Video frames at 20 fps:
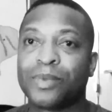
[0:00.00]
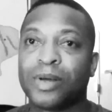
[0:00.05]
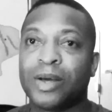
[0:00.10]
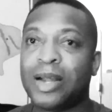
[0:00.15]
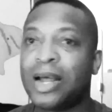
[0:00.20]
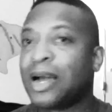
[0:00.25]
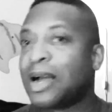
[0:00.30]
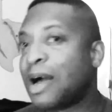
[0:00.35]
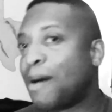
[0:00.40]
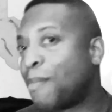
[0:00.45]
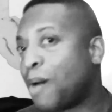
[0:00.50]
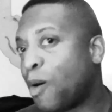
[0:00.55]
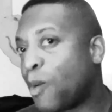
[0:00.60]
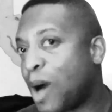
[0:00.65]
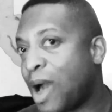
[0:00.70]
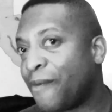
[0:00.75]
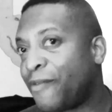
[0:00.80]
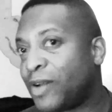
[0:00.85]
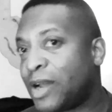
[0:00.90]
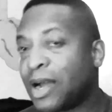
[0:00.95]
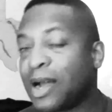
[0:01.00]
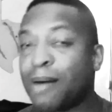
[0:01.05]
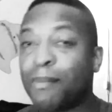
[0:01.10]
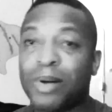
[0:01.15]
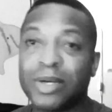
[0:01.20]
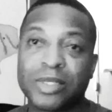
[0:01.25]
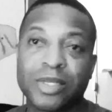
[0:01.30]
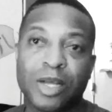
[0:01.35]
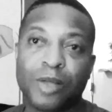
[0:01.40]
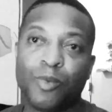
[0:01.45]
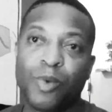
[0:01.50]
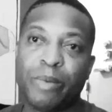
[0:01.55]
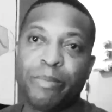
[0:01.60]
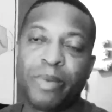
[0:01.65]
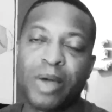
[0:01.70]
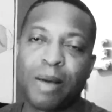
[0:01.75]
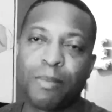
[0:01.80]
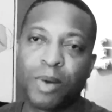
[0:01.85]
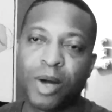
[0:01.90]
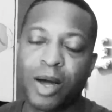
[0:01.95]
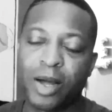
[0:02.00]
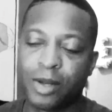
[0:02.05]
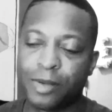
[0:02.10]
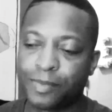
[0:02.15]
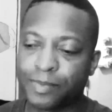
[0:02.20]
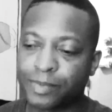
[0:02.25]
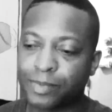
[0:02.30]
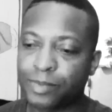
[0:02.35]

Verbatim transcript: And I got my wife and I got my son with me. I'm good.